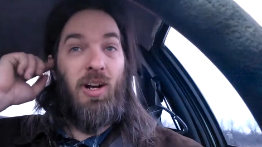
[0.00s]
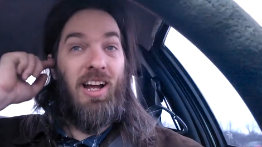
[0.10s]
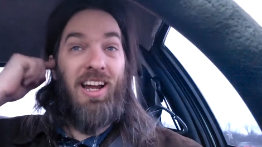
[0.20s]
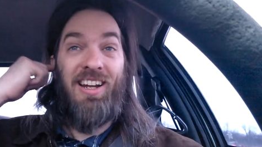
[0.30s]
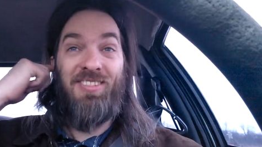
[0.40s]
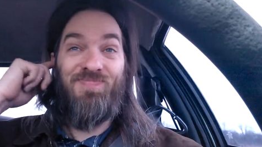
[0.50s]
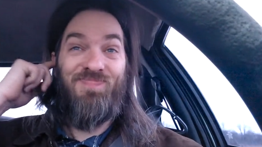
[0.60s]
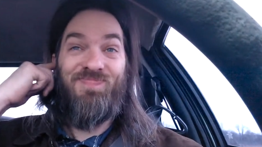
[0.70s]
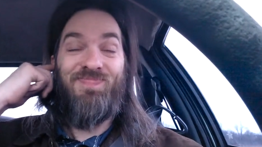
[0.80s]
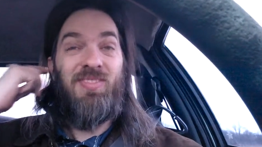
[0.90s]
when I
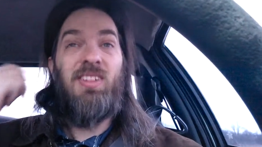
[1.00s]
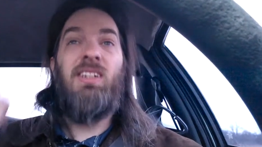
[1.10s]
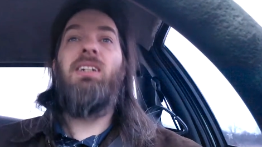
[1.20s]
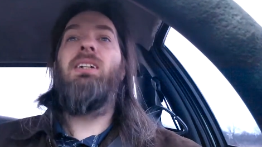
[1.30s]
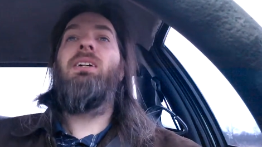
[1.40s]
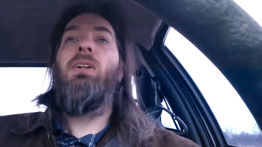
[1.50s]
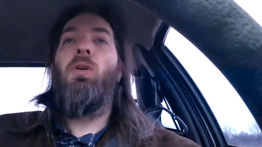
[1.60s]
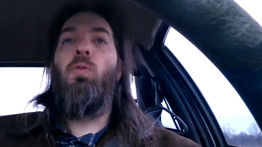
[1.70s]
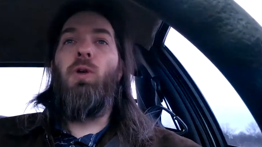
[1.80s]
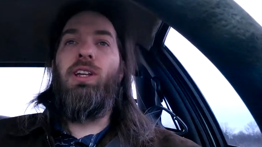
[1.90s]

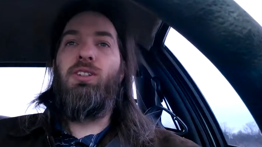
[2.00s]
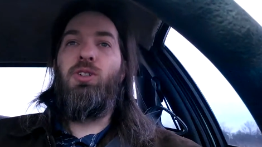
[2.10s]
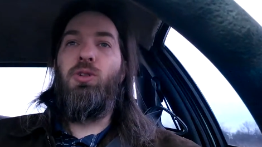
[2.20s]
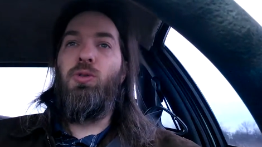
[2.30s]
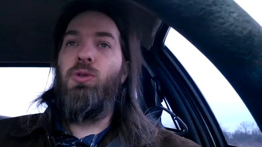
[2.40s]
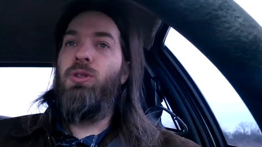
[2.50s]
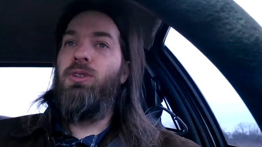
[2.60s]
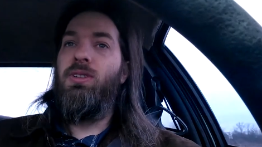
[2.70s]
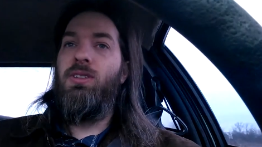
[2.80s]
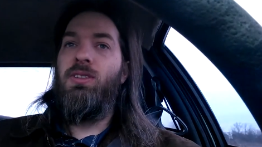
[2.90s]
went
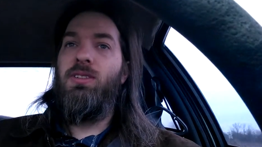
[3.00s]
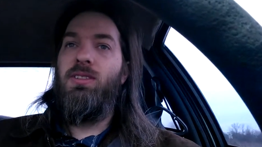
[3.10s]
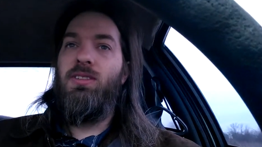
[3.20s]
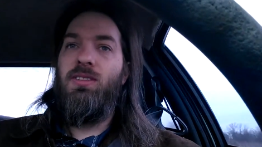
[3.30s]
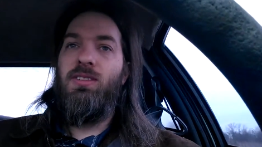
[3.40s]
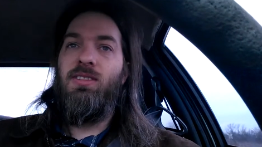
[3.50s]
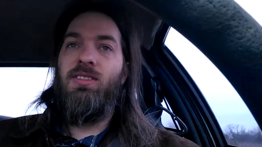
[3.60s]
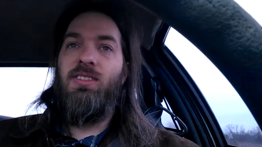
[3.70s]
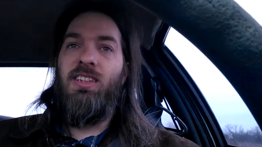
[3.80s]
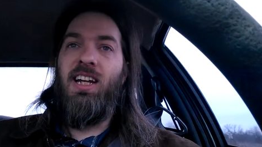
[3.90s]

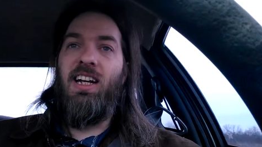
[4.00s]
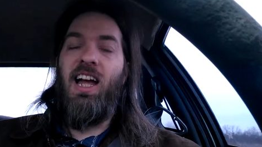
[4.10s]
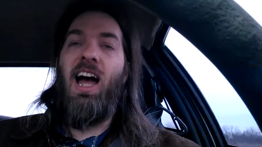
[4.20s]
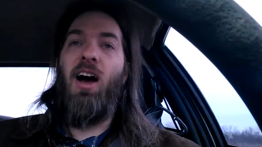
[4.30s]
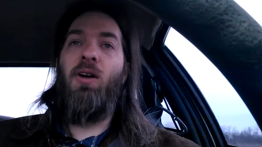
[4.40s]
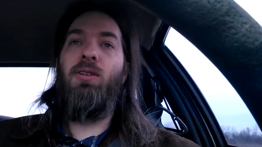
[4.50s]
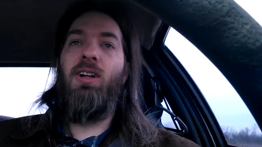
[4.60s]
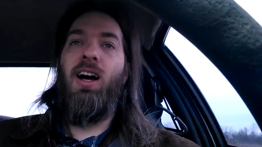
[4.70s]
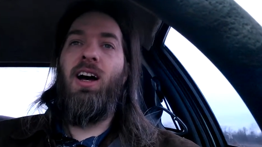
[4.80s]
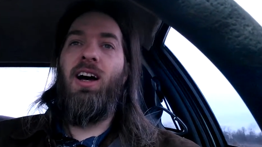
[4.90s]
to get it out,
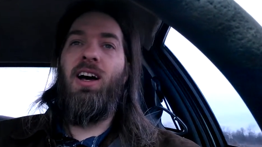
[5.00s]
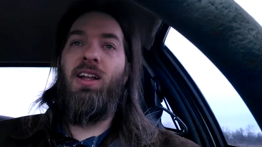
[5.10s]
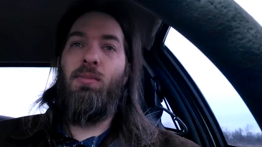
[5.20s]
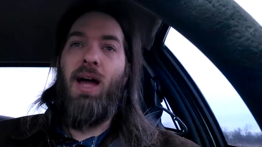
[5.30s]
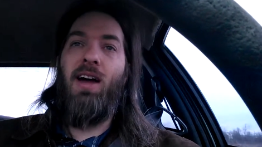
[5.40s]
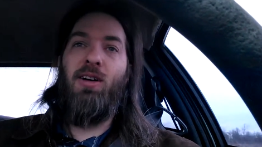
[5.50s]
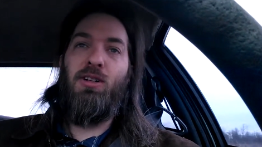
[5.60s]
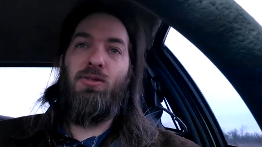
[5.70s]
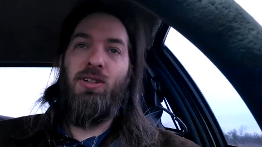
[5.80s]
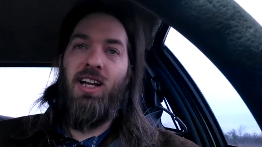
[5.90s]
the
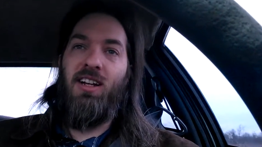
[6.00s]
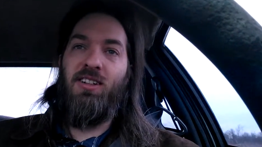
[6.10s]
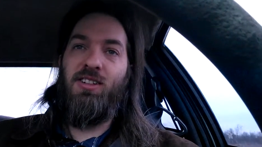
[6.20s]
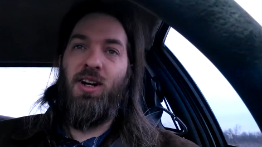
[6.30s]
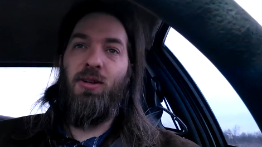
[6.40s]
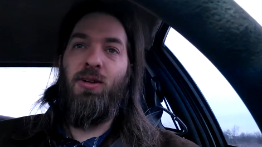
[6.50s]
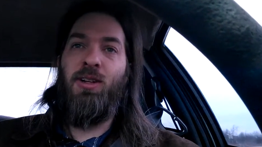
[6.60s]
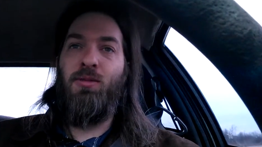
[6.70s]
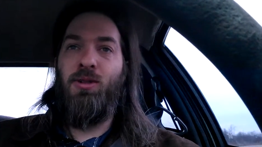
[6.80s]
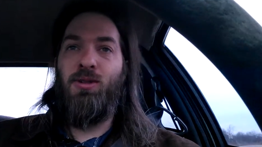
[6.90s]
batteries were dead to start
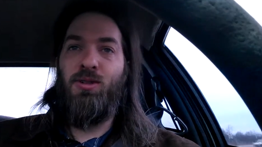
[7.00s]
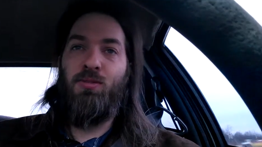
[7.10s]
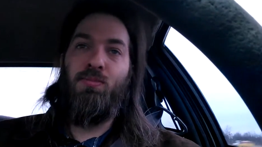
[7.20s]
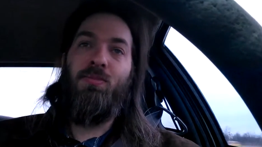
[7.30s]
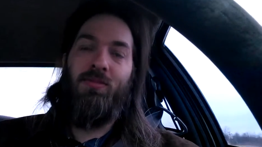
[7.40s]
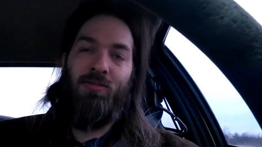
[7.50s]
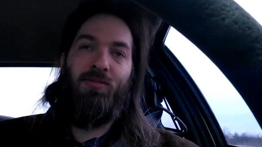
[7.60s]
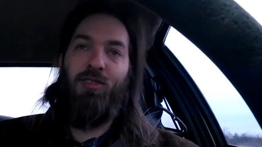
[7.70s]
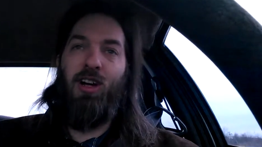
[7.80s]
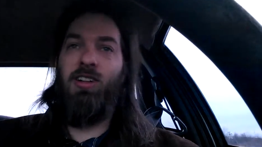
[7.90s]
with, which is
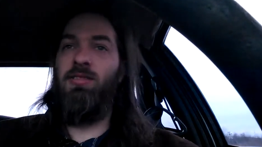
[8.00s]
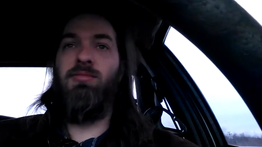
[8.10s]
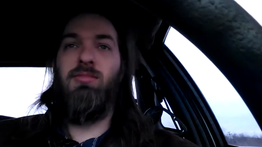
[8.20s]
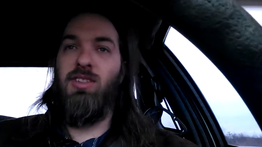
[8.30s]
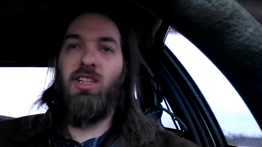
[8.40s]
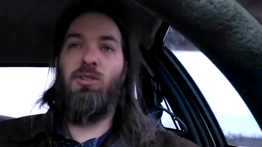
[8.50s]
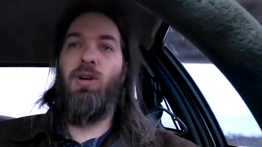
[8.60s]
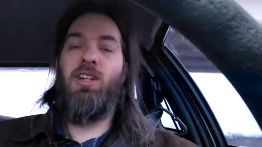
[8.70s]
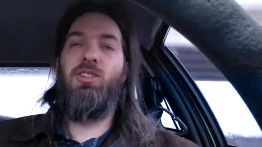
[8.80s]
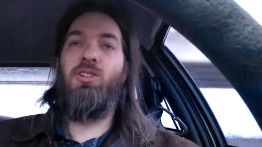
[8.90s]
fun
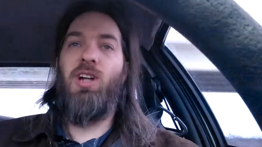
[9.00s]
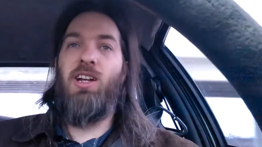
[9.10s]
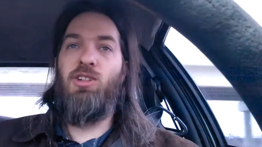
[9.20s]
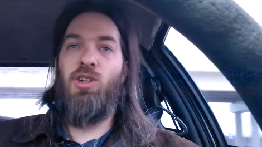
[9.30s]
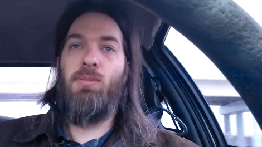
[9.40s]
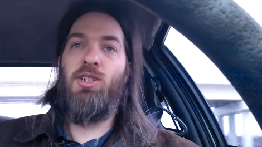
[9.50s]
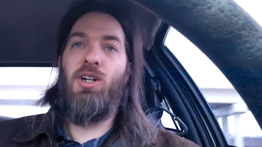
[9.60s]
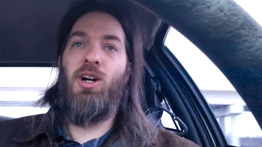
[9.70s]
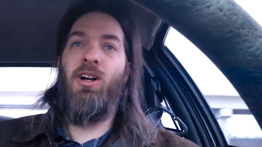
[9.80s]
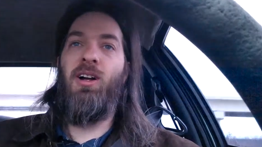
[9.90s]
situation trying to jump
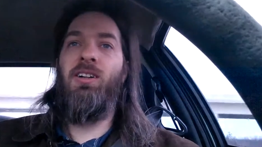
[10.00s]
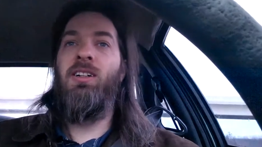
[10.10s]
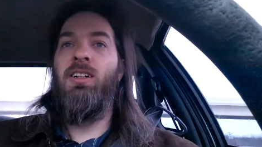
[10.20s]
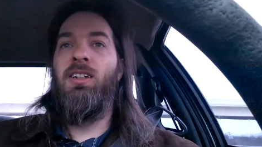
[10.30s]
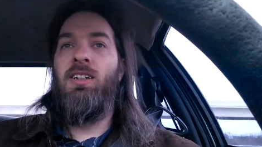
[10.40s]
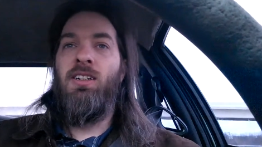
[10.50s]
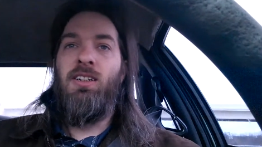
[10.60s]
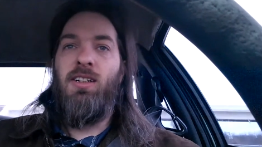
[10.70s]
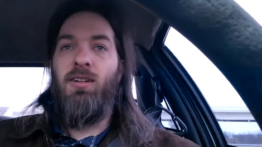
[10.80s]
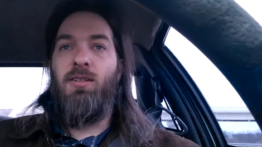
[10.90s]
start a,
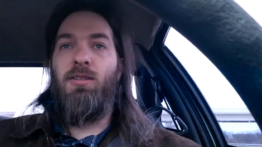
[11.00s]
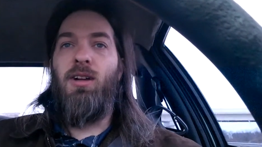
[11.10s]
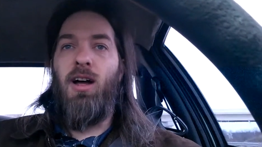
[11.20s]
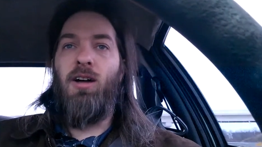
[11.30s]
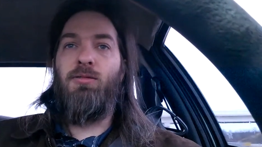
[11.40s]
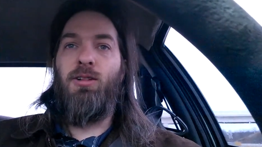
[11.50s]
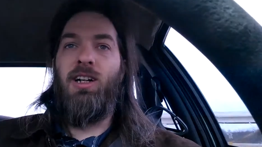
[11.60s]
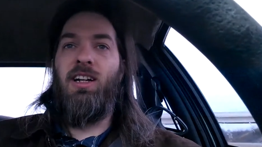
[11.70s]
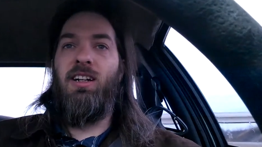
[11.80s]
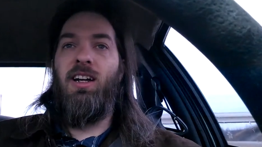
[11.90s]
a
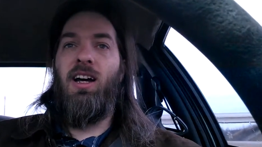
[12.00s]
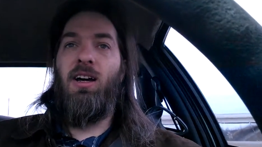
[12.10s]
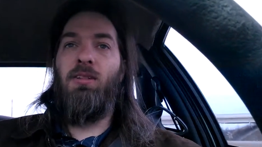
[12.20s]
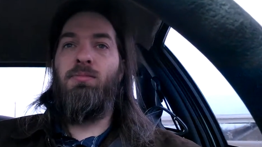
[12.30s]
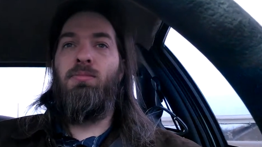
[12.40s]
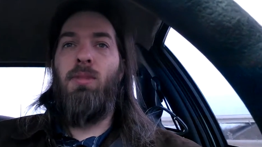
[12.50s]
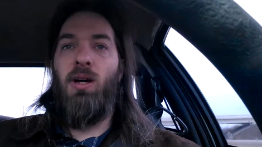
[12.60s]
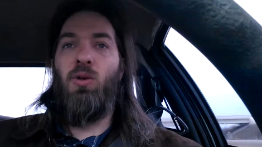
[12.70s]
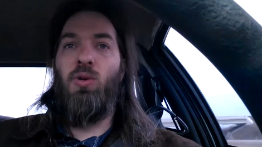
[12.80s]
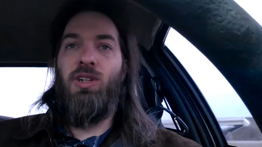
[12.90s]
freaking uh,
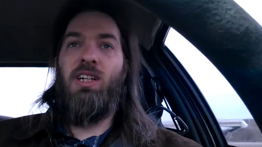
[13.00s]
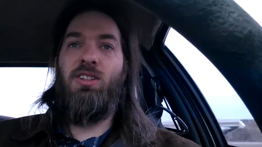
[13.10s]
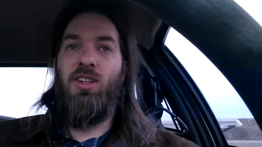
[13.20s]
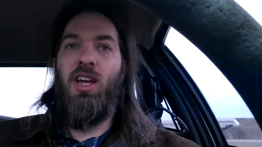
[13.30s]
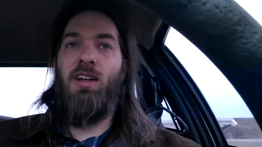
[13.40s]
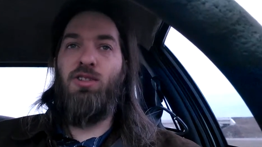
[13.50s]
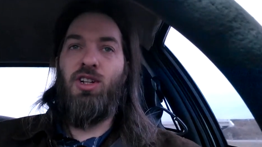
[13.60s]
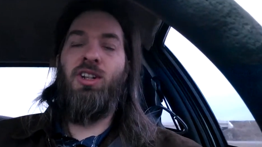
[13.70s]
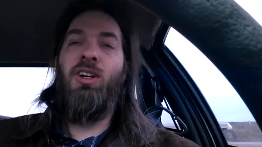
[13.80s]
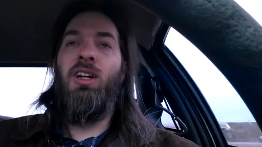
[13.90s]
big old diesel
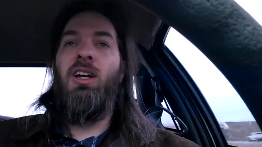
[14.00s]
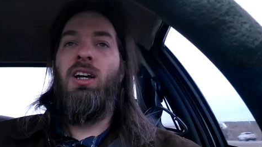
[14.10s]
engine.